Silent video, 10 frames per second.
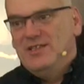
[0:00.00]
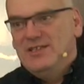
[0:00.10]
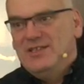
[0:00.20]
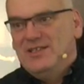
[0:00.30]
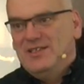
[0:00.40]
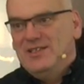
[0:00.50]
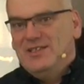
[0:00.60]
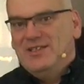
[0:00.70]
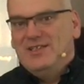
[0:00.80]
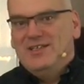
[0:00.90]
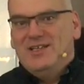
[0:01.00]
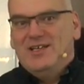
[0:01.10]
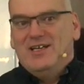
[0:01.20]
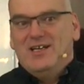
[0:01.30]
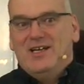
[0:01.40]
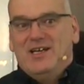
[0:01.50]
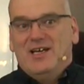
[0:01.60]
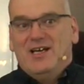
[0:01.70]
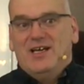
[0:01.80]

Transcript: No one is speaking in this clip.